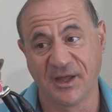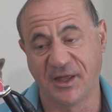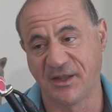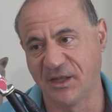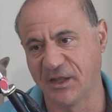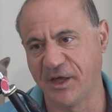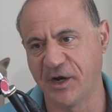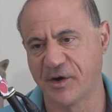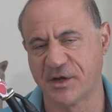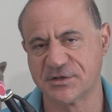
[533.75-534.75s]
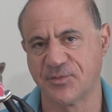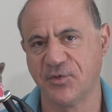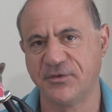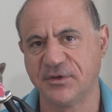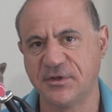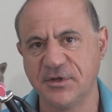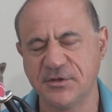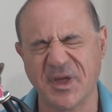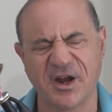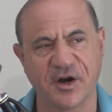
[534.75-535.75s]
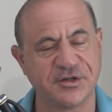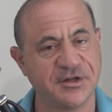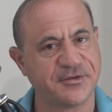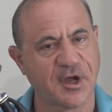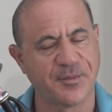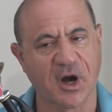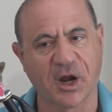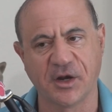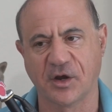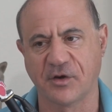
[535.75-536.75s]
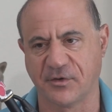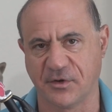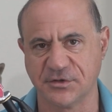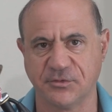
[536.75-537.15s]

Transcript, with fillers: And then later, as I moved into these bigger chief type architect roles,